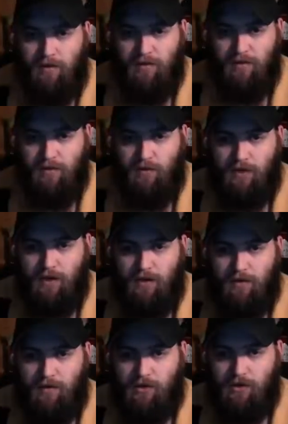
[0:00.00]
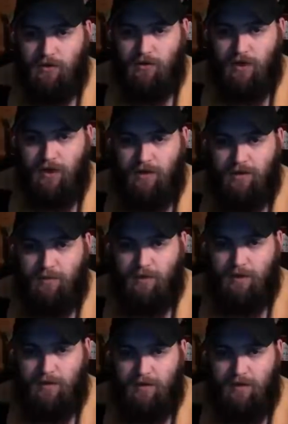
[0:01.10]
you'll get sugar cane
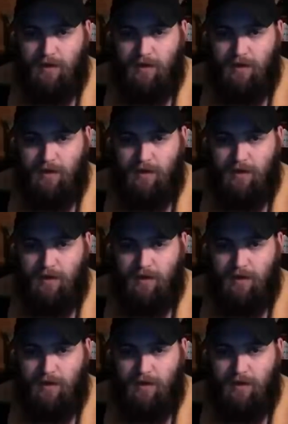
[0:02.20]
spots,